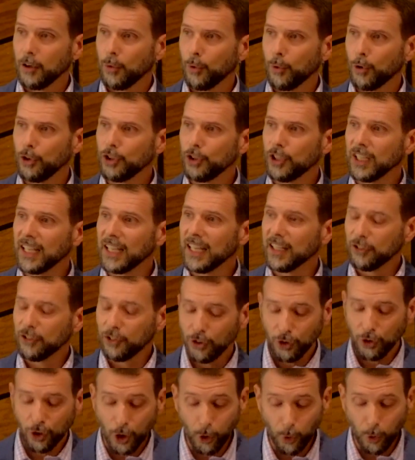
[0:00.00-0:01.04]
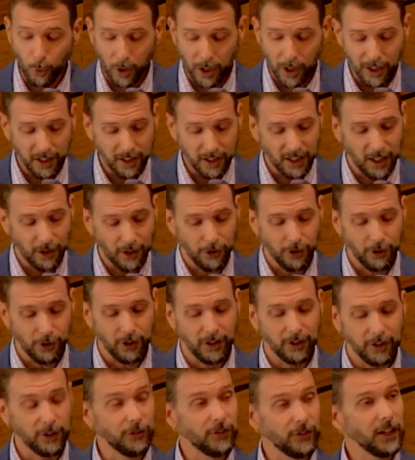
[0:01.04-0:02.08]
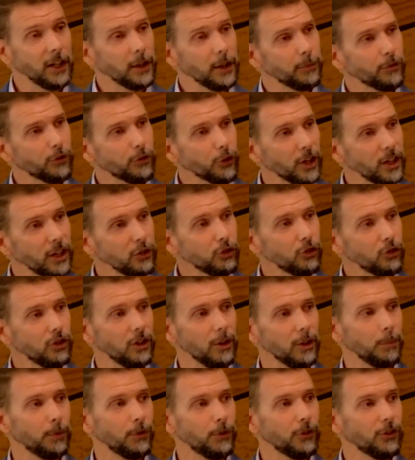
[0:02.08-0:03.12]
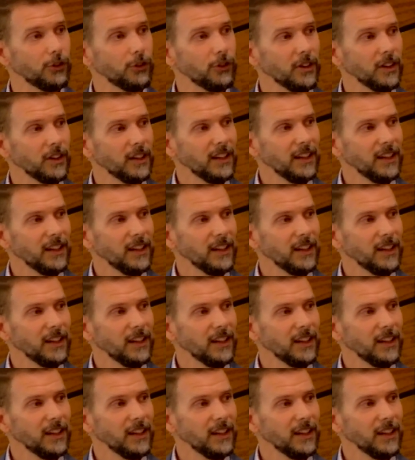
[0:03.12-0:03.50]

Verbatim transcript: where you can get to know one another and develop friendships